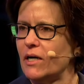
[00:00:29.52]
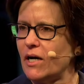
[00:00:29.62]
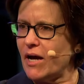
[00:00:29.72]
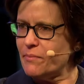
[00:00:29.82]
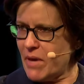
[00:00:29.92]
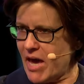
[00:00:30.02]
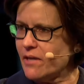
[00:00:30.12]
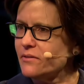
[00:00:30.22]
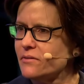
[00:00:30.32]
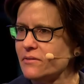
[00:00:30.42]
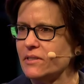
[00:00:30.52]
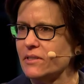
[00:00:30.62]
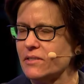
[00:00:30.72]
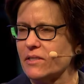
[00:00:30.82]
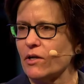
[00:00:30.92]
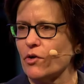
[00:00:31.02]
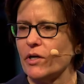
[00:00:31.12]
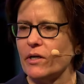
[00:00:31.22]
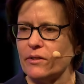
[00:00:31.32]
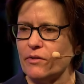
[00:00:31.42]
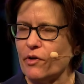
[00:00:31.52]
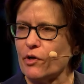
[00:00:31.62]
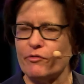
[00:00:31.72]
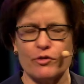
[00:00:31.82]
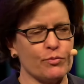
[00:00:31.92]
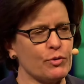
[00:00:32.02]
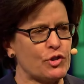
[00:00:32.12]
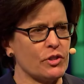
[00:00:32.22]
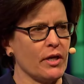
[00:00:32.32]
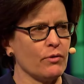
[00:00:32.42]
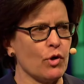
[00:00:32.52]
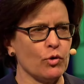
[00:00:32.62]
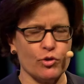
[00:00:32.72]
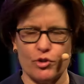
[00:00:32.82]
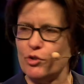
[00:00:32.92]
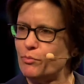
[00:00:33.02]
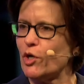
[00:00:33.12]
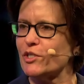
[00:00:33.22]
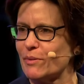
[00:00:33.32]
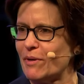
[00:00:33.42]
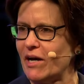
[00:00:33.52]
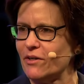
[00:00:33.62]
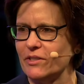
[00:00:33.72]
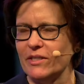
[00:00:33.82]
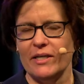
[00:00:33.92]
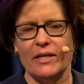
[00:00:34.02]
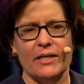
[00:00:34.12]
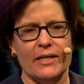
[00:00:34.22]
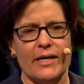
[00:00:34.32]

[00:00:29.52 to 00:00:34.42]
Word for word: I met in this area and the very first person I wrote two books about. That's right.